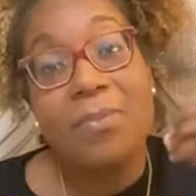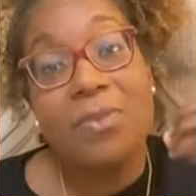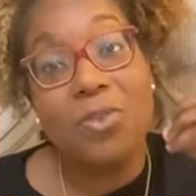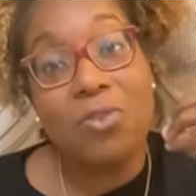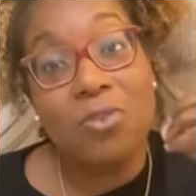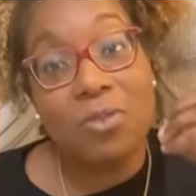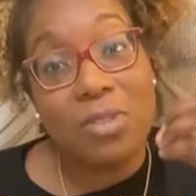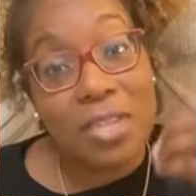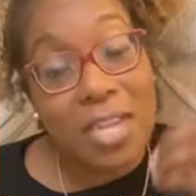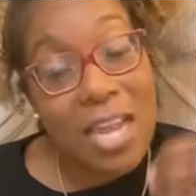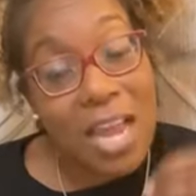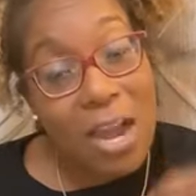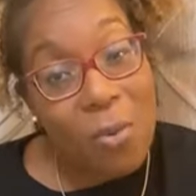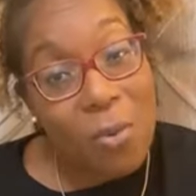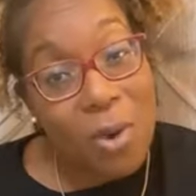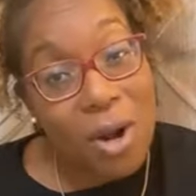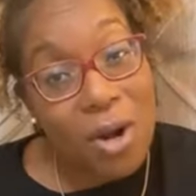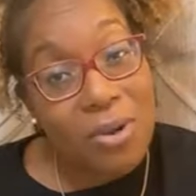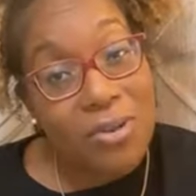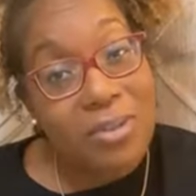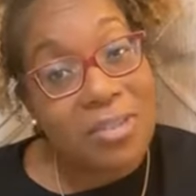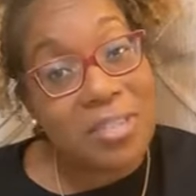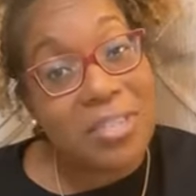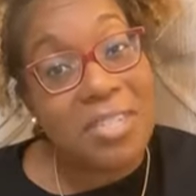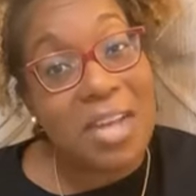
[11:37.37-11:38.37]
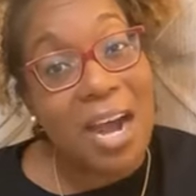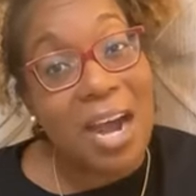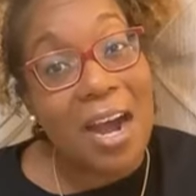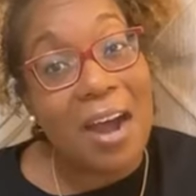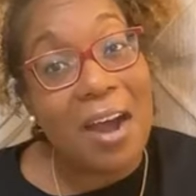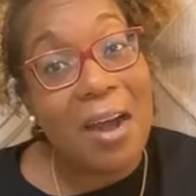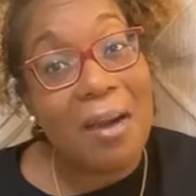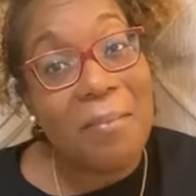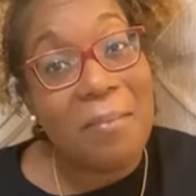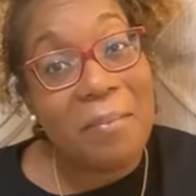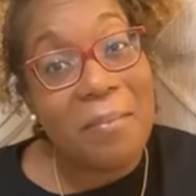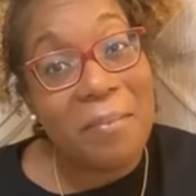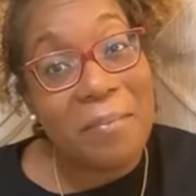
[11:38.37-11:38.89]
using that word
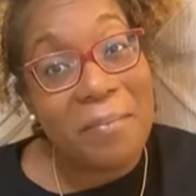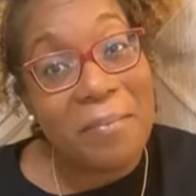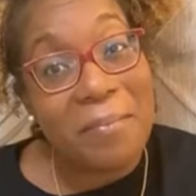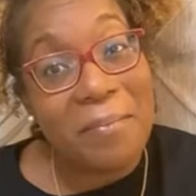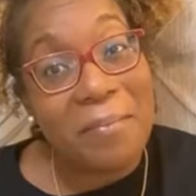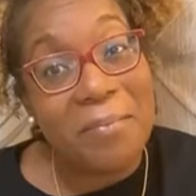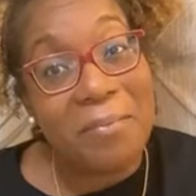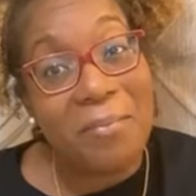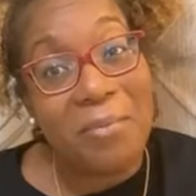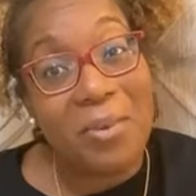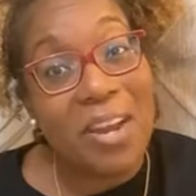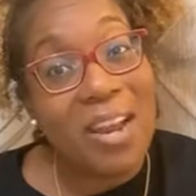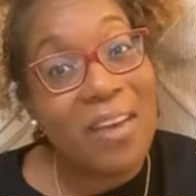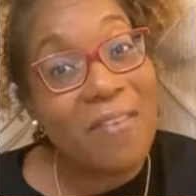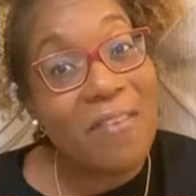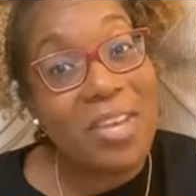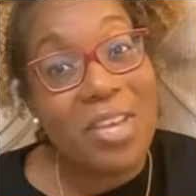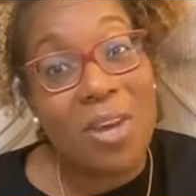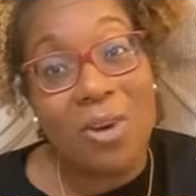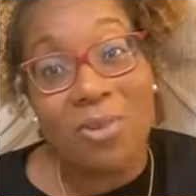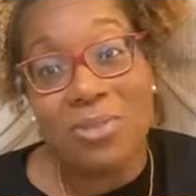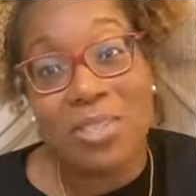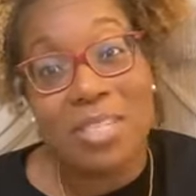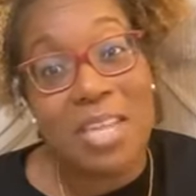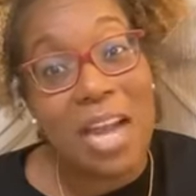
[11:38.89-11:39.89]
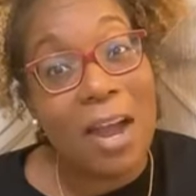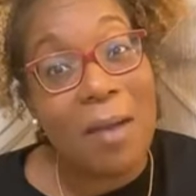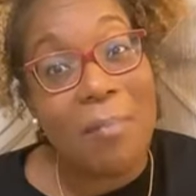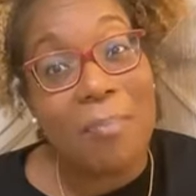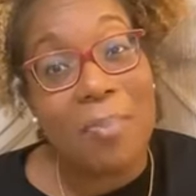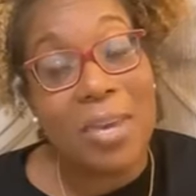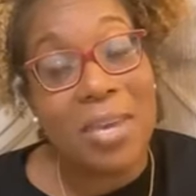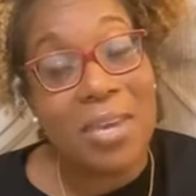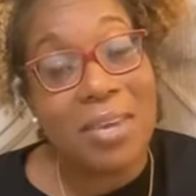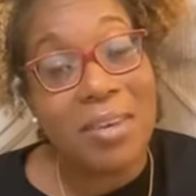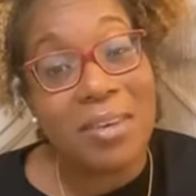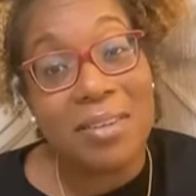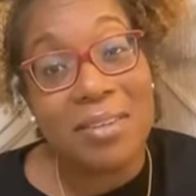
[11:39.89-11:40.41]
stop, whatever your
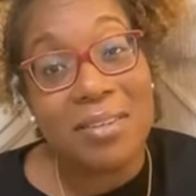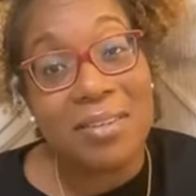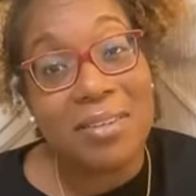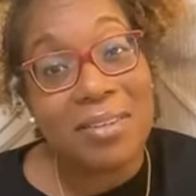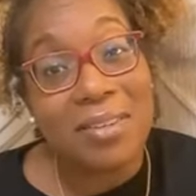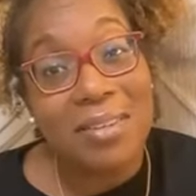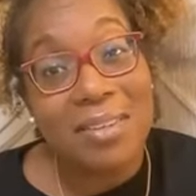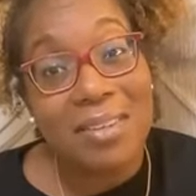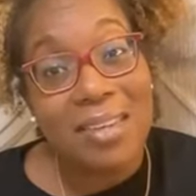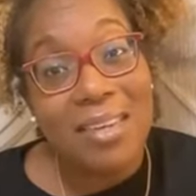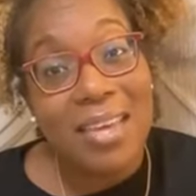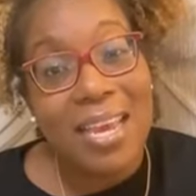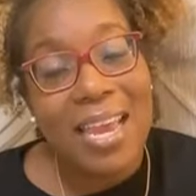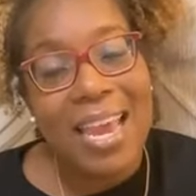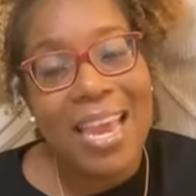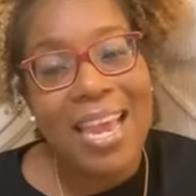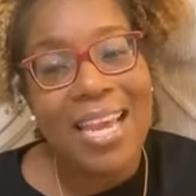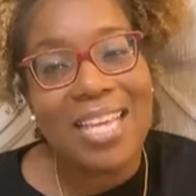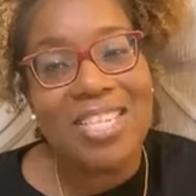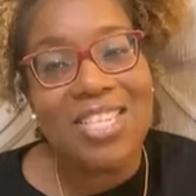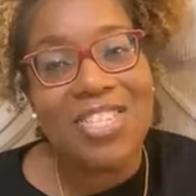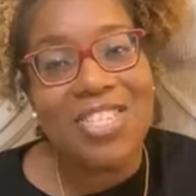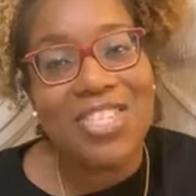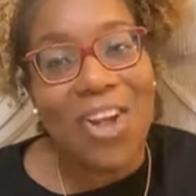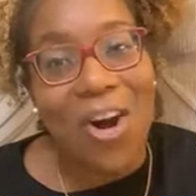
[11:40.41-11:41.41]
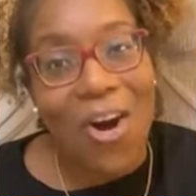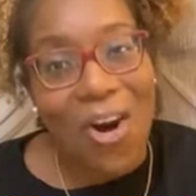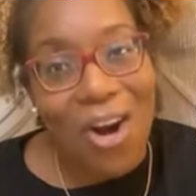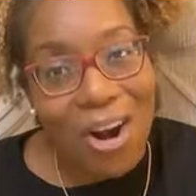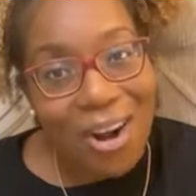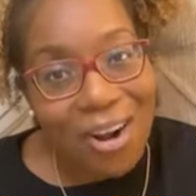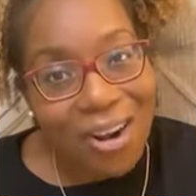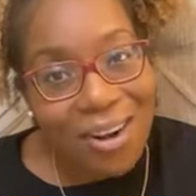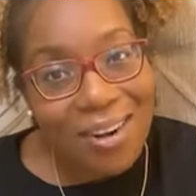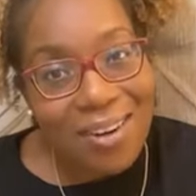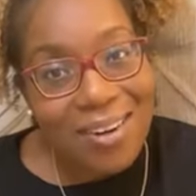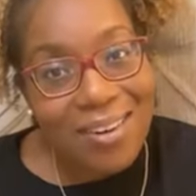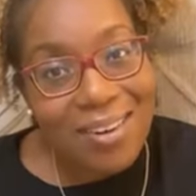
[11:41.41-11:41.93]
stop is, and
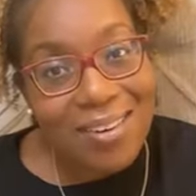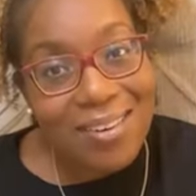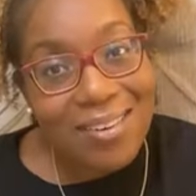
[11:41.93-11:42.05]
start.